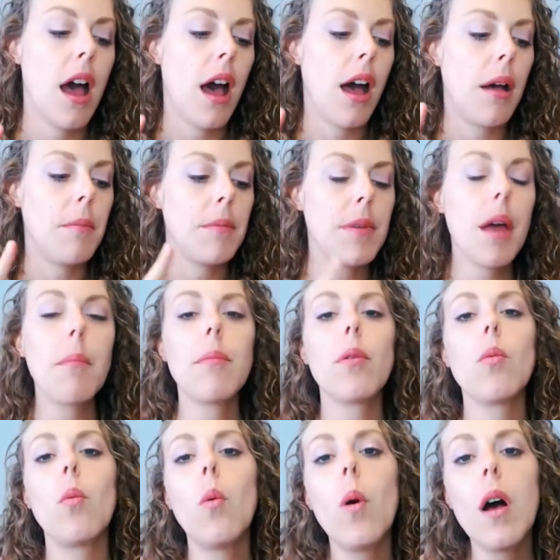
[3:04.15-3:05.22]
Um,
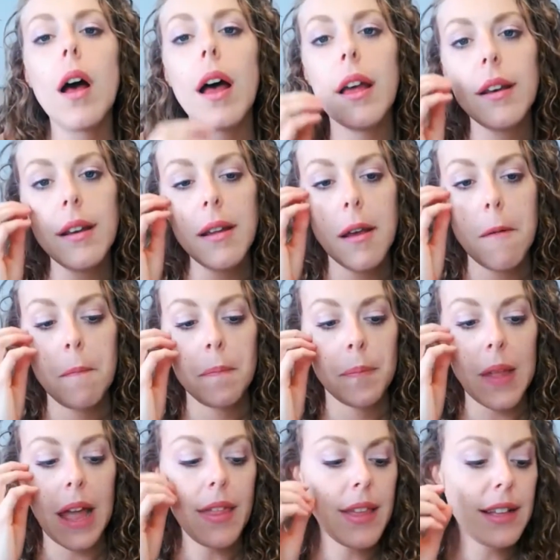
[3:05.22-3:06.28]
number one,
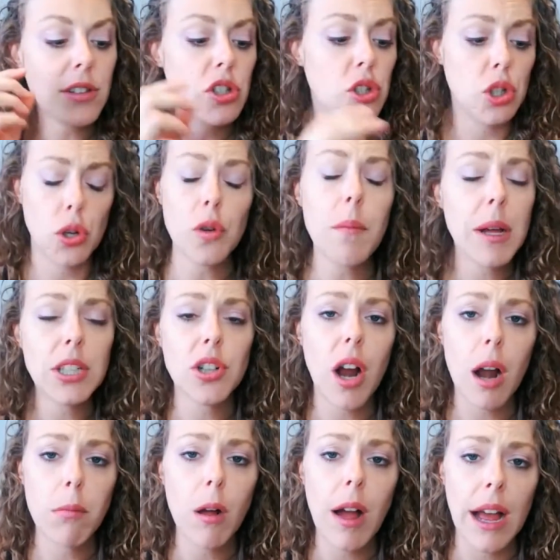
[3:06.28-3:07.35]
I think it's too much
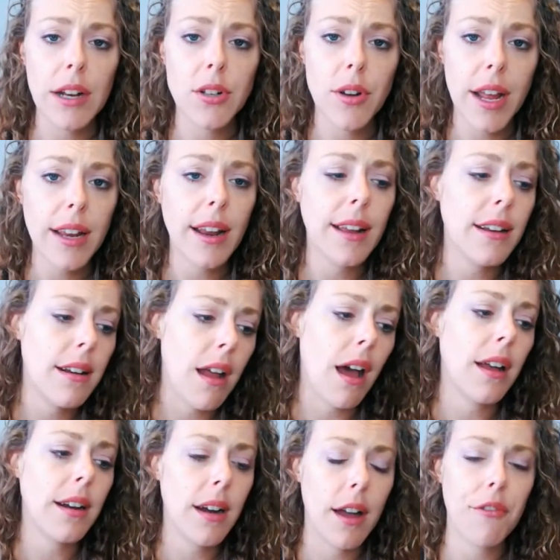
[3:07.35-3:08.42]
carbohydrate and
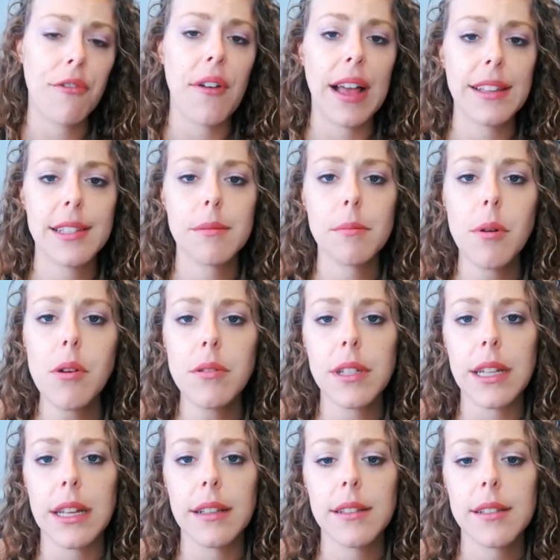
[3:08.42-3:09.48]
not enough fats and
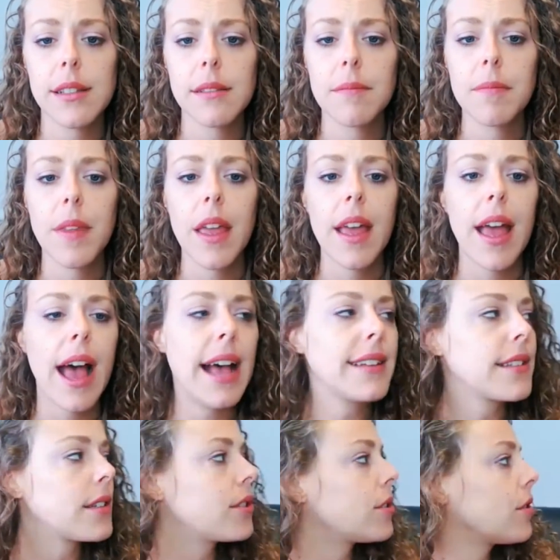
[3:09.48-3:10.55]
proteins.
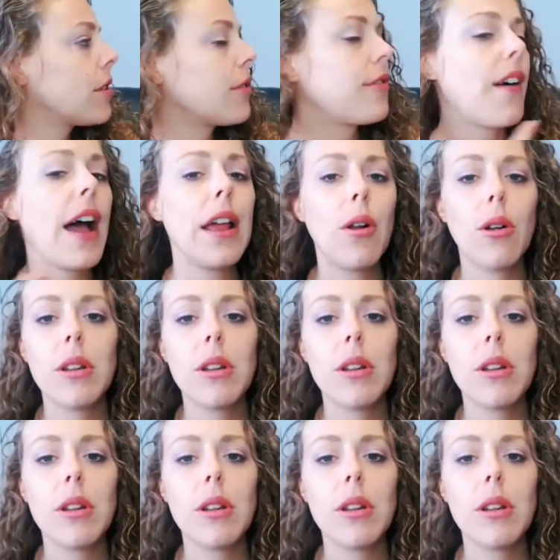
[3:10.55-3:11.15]
As a certified